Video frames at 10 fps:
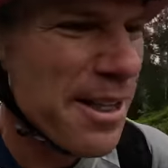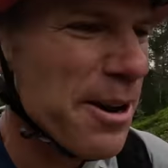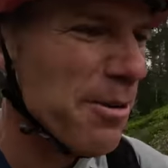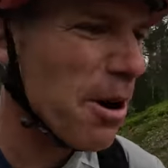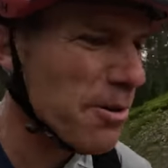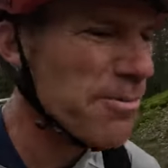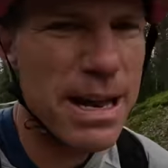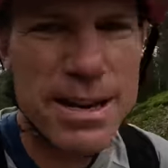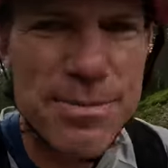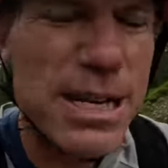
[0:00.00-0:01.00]
There weren't
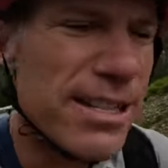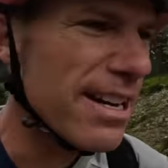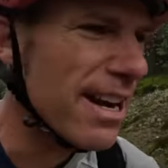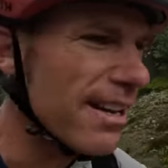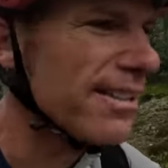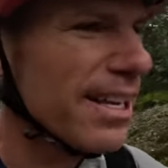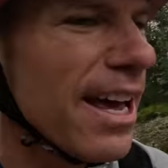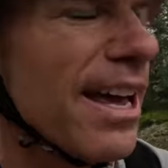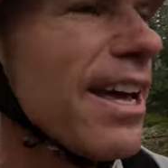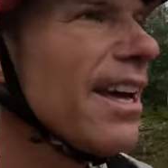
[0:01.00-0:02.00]
many beach days
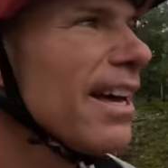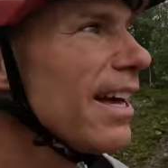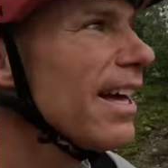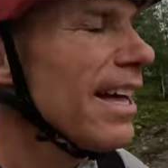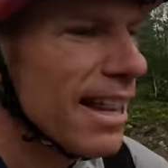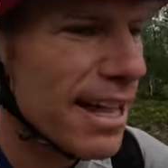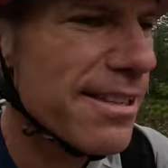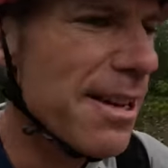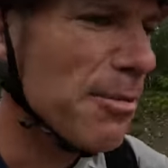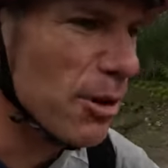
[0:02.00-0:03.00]
that
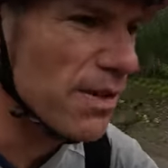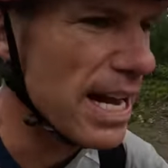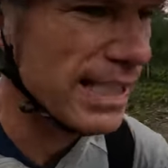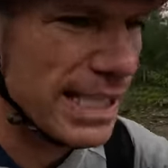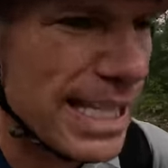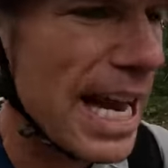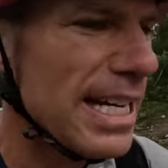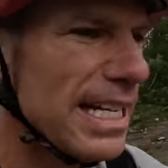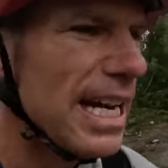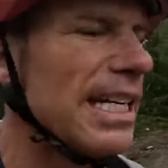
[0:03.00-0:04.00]
summer of
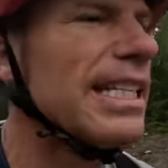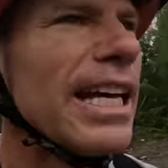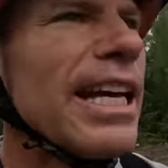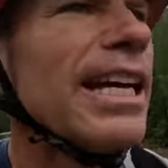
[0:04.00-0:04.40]
1998.